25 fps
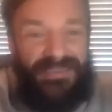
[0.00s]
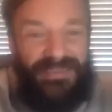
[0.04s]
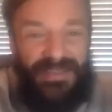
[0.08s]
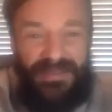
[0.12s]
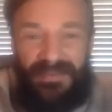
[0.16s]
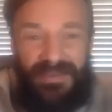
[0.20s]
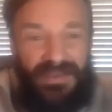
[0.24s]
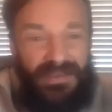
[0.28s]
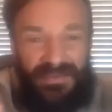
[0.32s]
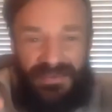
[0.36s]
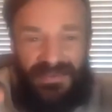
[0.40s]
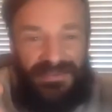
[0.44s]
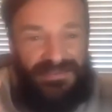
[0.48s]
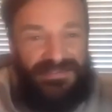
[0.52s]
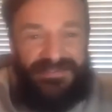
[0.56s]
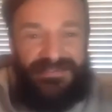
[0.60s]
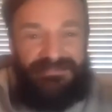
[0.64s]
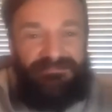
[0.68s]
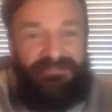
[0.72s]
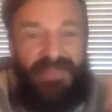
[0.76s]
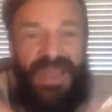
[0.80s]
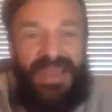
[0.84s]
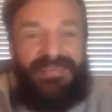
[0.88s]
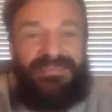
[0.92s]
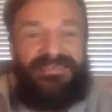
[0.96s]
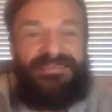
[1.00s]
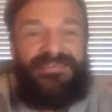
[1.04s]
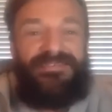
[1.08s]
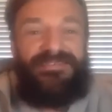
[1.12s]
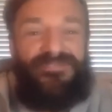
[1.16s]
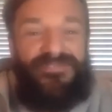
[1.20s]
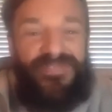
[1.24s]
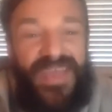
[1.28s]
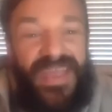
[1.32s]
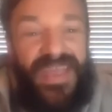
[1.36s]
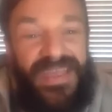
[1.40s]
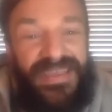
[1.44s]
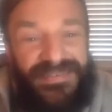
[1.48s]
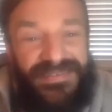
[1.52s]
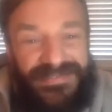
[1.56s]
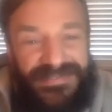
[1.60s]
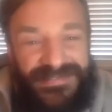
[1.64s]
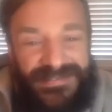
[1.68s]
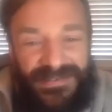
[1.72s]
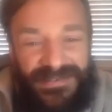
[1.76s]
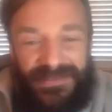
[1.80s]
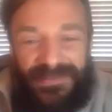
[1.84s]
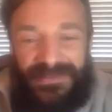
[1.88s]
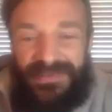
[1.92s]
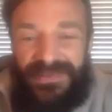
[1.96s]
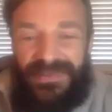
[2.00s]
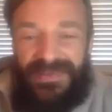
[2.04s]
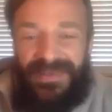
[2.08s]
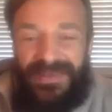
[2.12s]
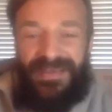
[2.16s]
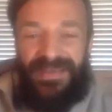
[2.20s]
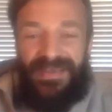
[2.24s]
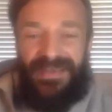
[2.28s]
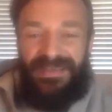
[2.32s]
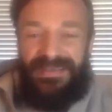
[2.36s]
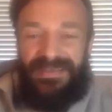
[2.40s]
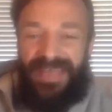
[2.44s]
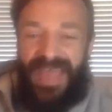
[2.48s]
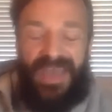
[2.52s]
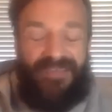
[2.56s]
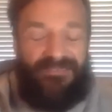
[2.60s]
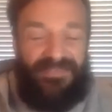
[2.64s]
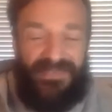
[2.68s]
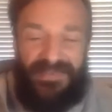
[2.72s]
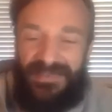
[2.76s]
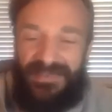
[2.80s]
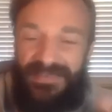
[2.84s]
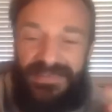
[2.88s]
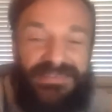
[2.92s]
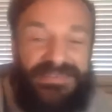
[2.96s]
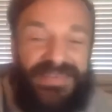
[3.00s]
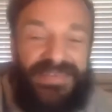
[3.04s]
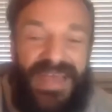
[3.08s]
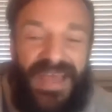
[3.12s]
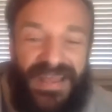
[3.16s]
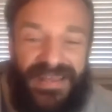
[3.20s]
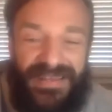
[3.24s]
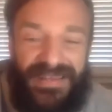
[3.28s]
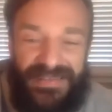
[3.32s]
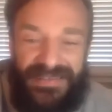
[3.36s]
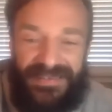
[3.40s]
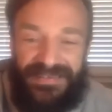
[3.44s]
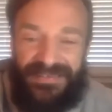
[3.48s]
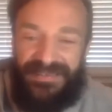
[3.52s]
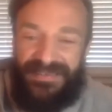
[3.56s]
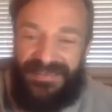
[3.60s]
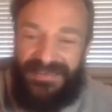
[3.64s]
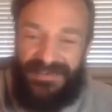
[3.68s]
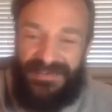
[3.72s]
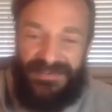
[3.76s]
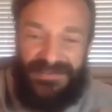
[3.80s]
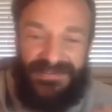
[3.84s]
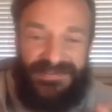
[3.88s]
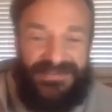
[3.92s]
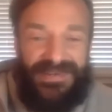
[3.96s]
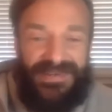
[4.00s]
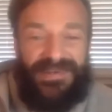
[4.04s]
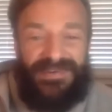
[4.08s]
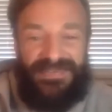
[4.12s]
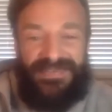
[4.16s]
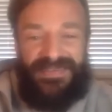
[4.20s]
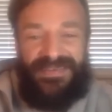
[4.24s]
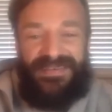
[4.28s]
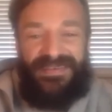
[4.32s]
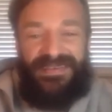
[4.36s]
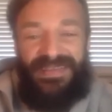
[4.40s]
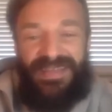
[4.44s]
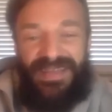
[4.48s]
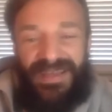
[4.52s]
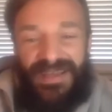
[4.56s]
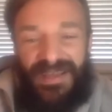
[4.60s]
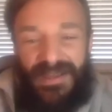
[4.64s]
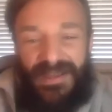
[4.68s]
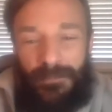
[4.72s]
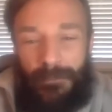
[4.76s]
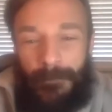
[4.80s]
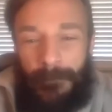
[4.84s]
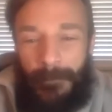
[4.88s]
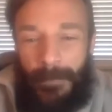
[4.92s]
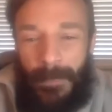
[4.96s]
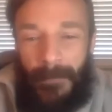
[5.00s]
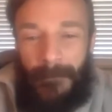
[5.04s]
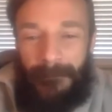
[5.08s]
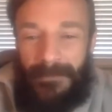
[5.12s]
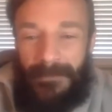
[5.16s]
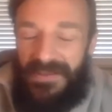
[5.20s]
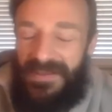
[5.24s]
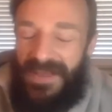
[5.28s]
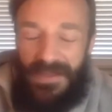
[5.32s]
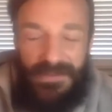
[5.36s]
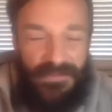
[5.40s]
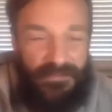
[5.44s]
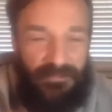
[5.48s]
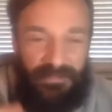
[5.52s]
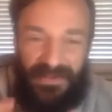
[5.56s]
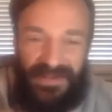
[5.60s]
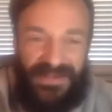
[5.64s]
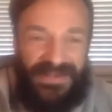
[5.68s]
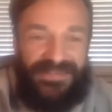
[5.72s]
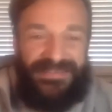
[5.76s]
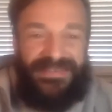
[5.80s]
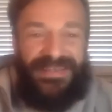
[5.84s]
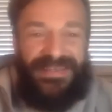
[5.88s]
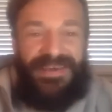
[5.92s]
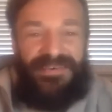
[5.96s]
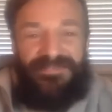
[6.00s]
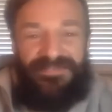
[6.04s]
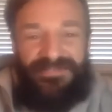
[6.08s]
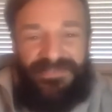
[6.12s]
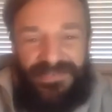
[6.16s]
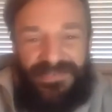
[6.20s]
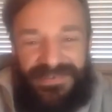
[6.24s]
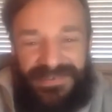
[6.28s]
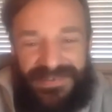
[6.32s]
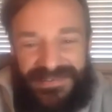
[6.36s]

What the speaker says: It could have smashed your face. So, Gavin, you're tied in. You start the climb. You guys break it down for